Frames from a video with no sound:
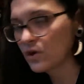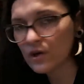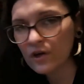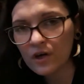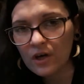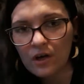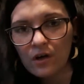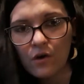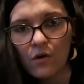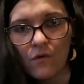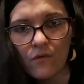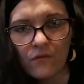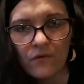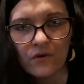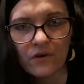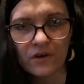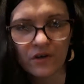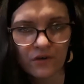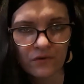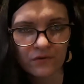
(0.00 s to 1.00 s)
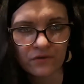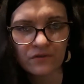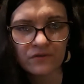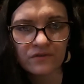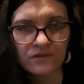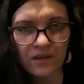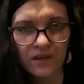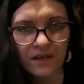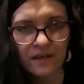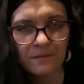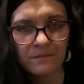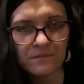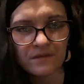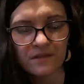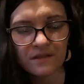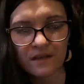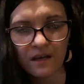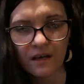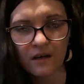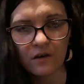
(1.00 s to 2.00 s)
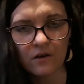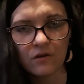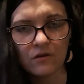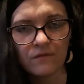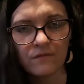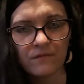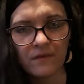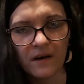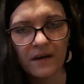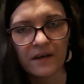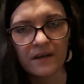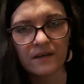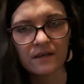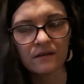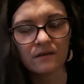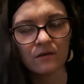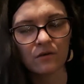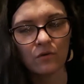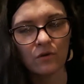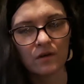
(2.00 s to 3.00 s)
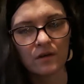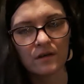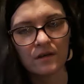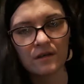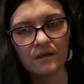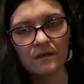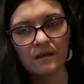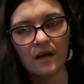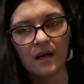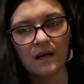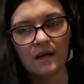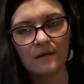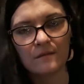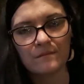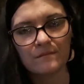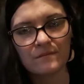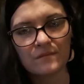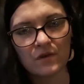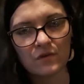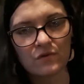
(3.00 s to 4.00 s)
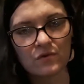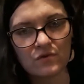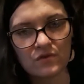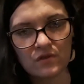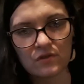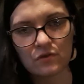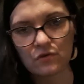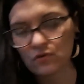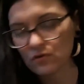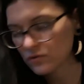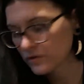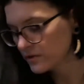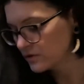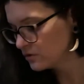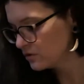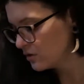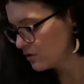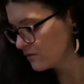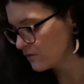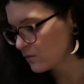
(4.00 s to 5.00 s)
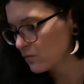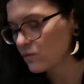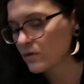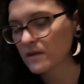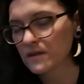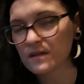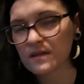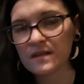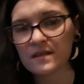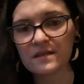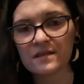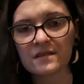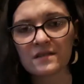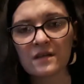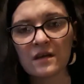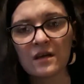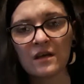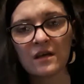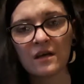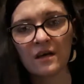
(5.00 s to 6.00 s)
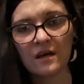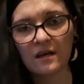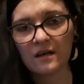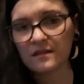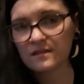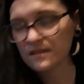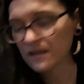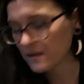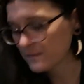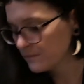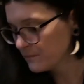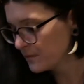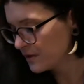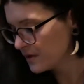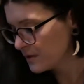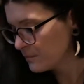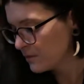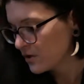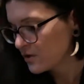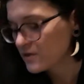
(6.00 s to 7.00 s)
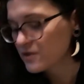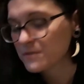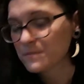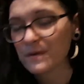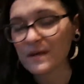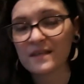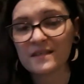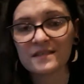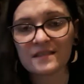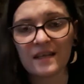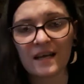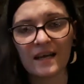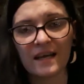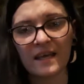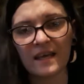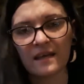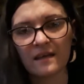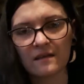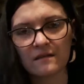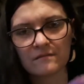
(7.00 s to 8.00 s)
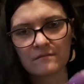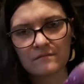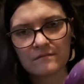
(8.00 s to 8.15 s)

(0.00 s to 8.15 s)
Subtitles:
cook over a grill type style fire, or don't use a little grill over one of these type Buddy Burners, because I can't